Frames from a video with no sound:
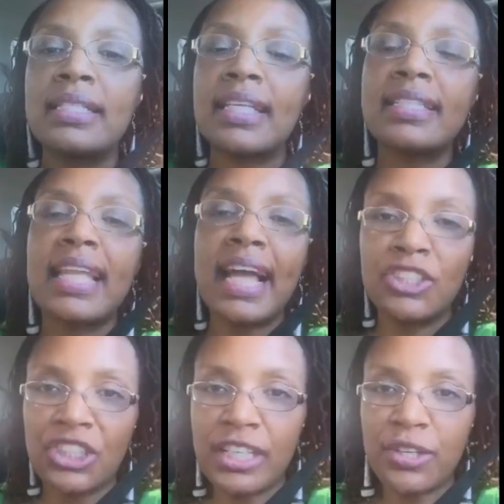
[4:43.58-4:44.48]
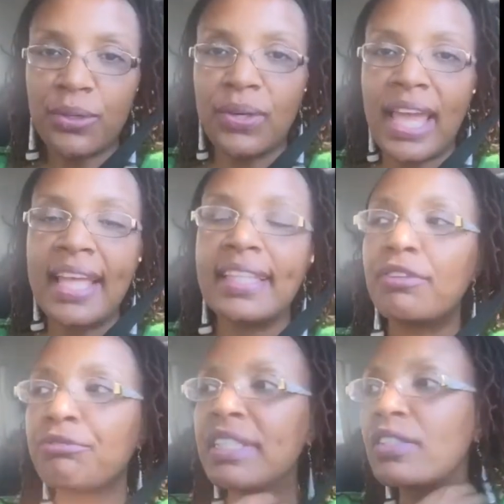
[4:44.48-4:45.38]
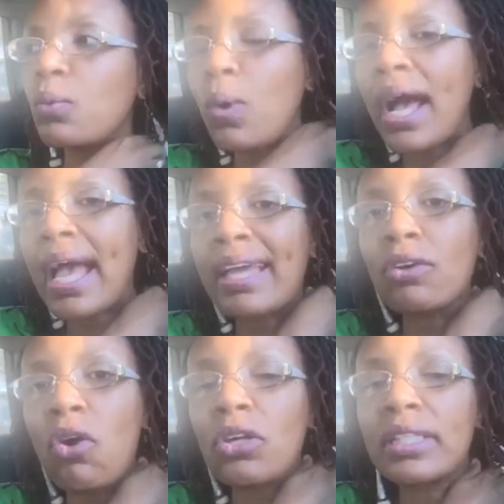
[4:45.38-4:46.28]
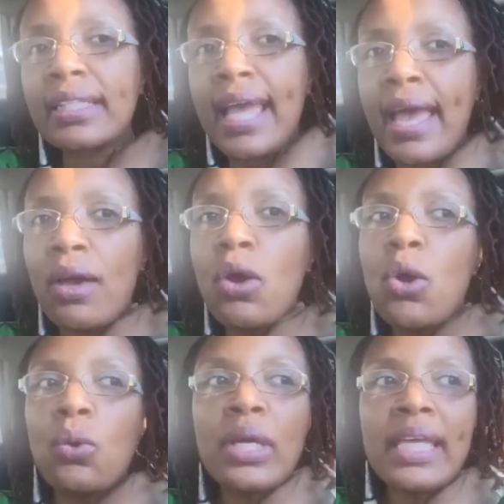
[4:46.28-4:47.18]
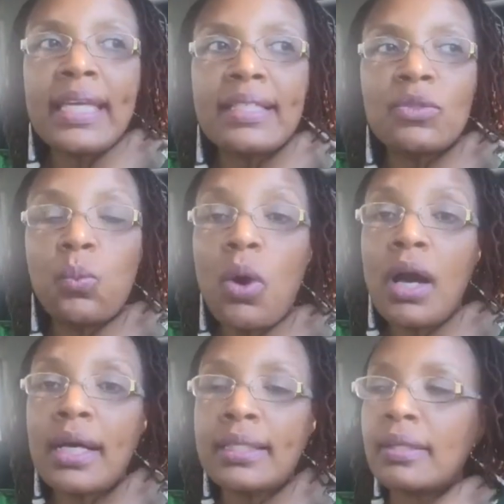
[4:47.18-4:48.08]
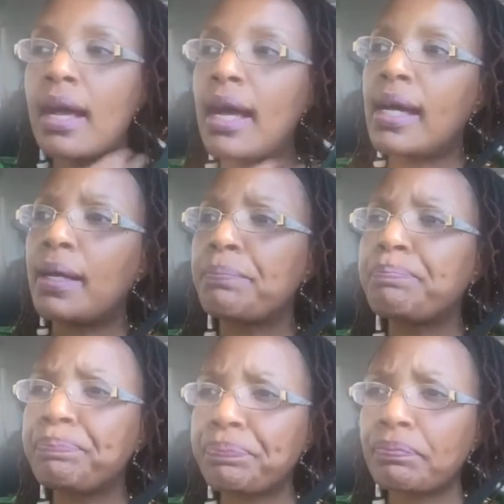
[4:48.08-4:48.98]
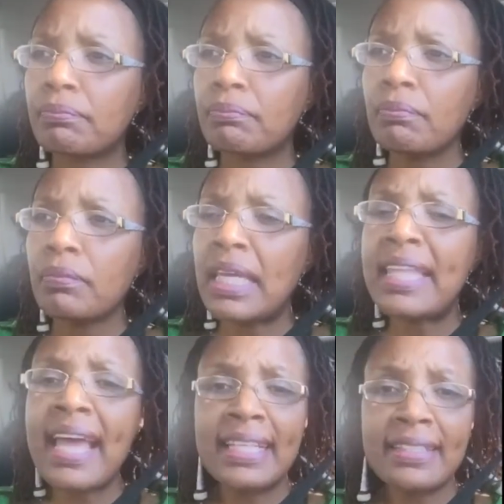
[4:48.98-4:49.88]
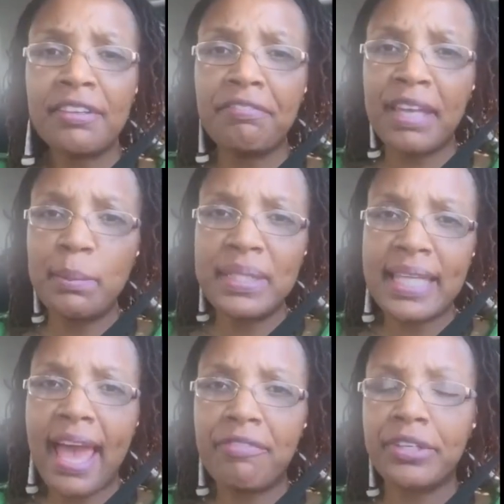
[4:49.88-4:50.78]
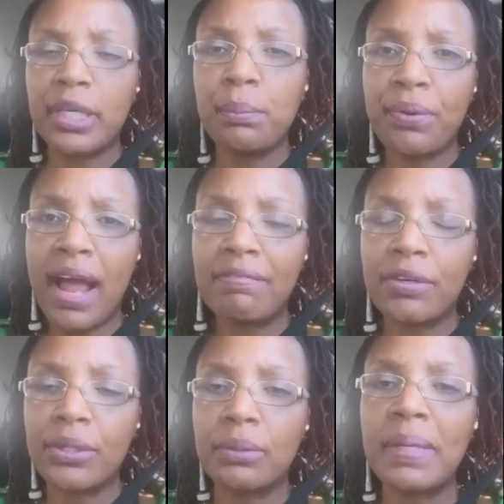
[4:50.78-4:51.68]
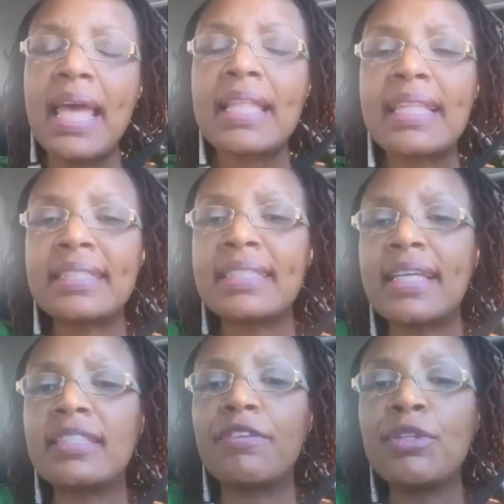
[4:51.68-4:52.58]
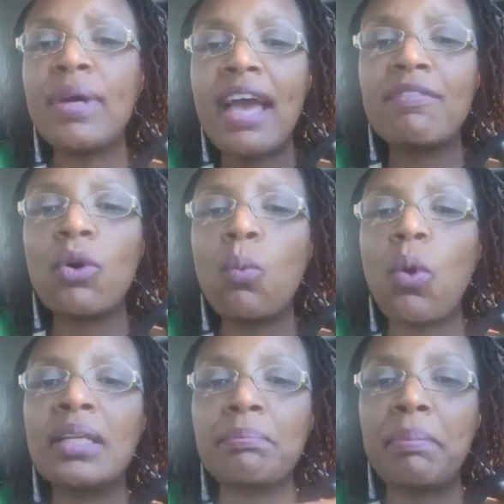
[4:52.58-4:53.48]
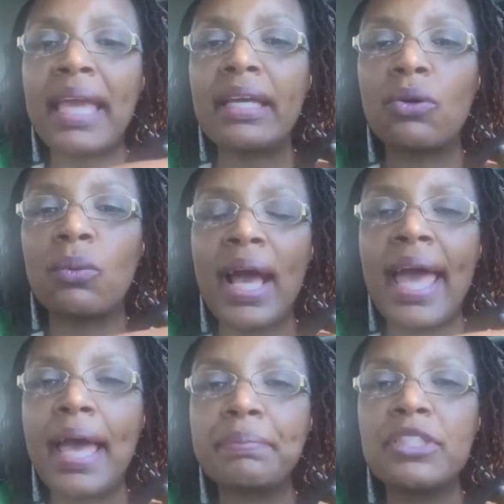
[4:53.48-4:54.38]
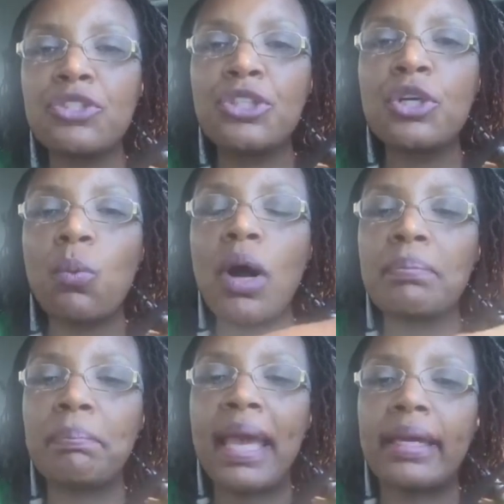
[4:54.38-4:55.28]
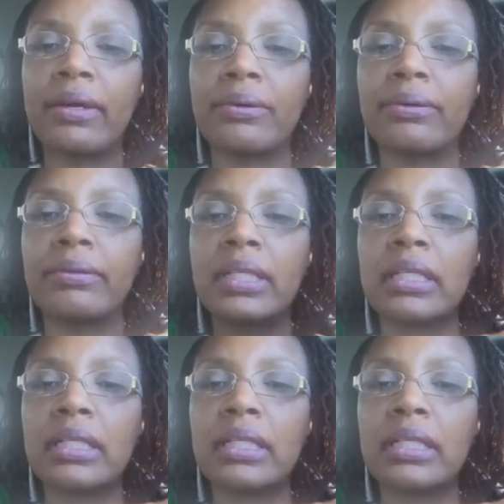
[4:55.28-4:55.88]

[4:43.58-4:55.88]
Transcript: Does Not Jingle. And the reason why I called it that is one, um, that is a famous African proverb that says, if you have on one bangle, what happens to your one bangle?